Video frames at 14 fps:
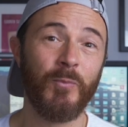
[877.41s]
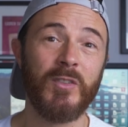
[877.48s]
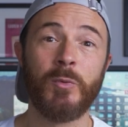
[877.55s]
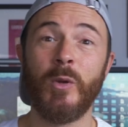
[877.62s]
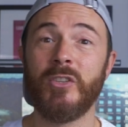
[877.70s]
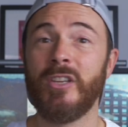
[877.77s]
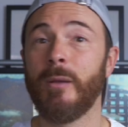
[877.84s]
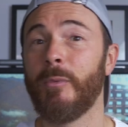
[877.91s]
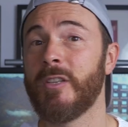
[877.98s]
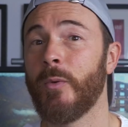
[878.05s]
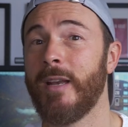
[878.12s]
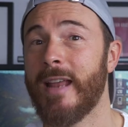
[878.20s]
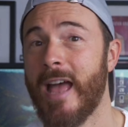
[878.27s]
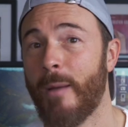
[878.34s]
switching
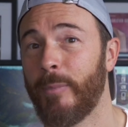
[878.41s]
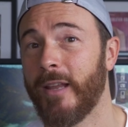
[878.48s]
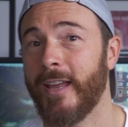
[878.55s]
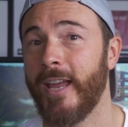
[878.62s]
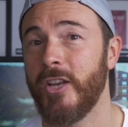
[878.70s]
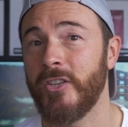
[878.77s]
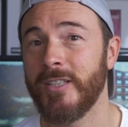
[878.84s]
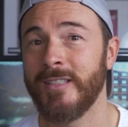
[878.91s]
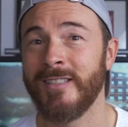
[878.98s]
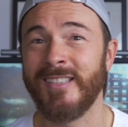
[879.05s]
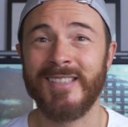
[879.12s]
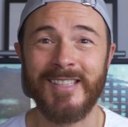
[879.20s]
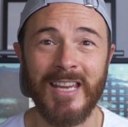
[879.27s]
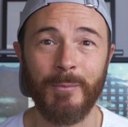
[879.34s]
between applications
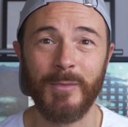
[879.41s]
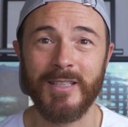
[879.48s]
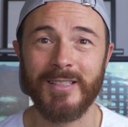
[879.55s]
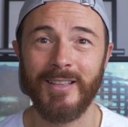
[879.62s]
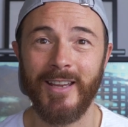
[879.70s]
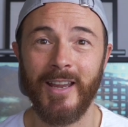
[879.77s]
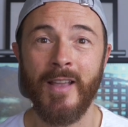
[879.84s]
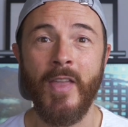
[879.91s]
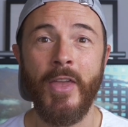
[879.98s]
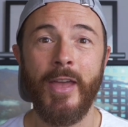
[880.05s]
seamlessly